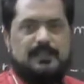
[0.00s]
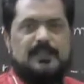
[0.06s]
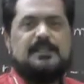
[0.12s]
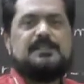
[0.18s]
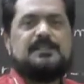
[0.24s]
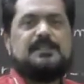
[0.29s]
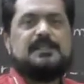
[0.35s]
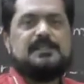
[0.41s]

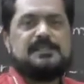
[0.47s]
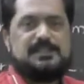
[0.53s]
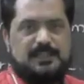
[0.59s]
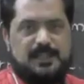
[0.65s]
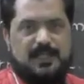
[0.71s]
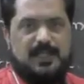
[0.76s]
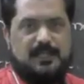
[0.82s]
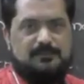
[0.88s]
it
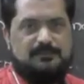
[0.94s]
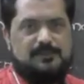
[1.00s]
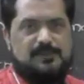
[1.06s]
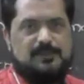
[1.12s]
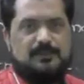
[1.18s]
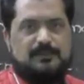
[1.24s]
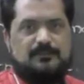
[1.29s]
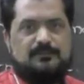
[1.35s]

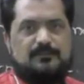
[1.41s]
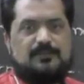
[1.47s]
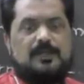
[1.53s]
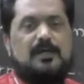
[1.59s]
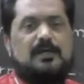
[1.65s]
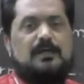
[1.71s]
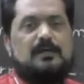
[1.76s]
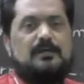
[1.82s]
describes
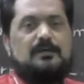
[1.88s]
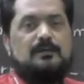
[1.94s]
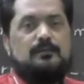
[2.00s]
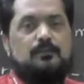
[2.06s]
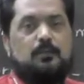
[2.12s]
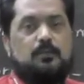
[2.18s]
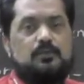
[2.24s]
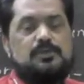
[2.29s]
the
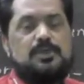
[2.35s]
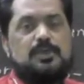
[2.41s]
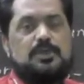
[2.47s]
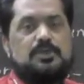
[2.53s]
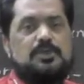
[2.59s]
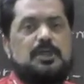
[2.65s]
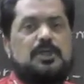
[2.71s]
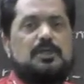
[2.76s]

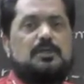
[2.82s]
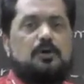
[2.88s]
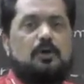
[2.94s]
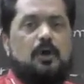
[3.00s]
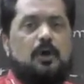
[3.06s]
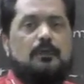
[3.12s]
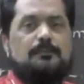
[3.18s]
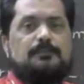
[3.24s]
position
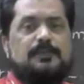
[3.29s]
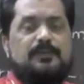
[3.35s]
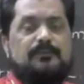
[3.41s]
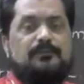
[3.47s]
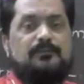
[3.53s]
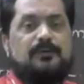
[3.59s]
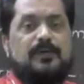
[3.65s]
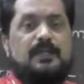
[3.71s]
of
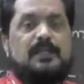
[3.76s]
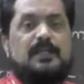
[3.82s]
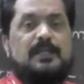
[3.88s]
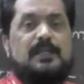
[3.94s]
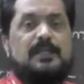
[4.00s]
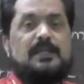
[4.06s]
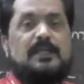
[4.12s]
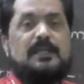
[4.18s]
different
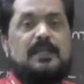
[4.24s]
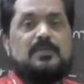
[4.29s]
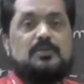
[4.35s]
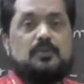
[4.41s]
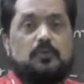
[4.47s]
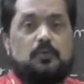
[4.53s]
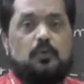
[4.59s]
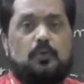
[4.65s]

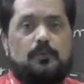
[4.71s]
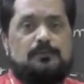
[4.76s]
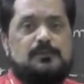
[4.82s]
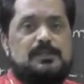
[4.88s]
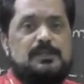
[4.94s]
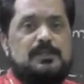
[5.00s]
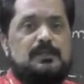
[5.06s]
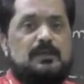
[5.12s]
linkage
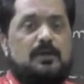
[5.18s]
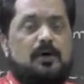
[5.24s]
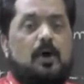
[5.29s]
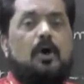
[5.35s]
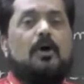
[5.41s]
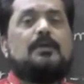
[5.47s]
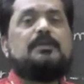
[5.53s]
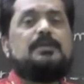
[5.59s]
groups
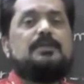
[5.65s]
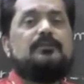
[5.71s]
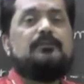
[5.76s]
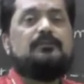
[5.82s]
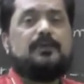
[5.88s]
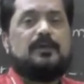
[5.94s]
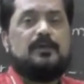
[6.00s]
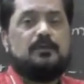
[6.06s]
on
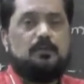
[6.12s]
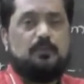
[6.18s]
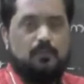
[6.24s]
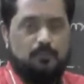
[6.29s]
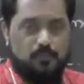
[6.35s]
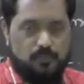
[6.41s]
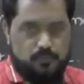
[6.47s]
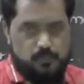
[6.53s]
different
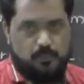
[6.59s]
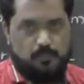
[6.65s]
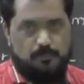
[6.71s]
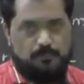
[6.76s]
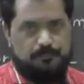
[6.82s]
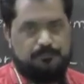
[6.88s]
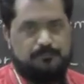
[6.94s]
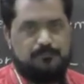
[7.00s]

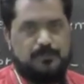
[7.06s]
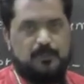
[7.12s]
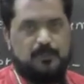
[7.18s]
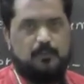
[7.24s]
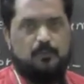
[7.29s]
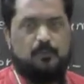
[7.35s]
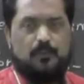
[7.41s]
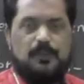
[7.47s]
chromosome.
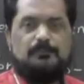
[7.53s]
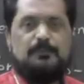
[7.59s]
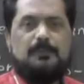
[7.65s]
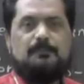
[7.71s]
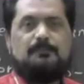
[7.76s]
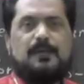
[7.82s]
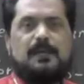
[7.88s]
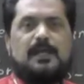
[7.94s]
We
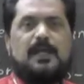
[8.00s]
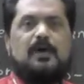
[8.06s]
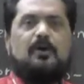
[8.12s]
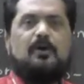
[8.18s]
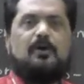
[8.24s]
people have